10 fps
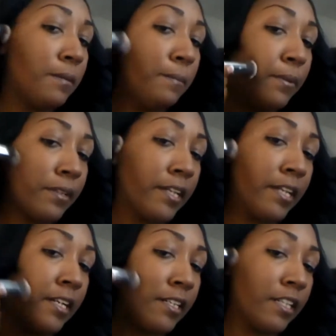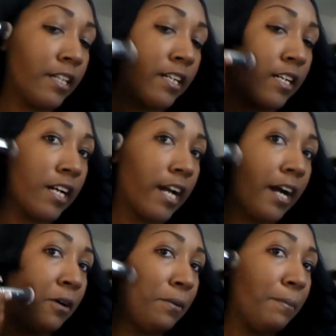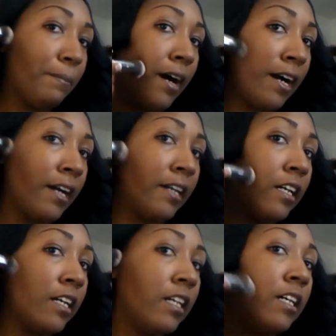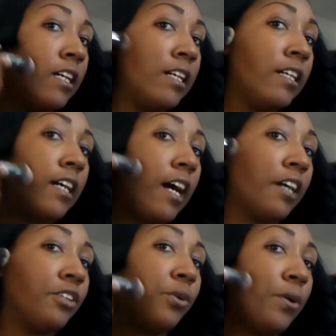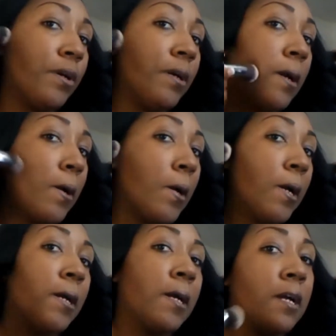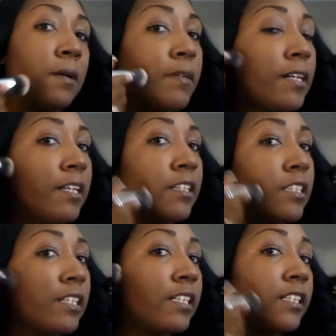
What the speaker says: blend out my contour because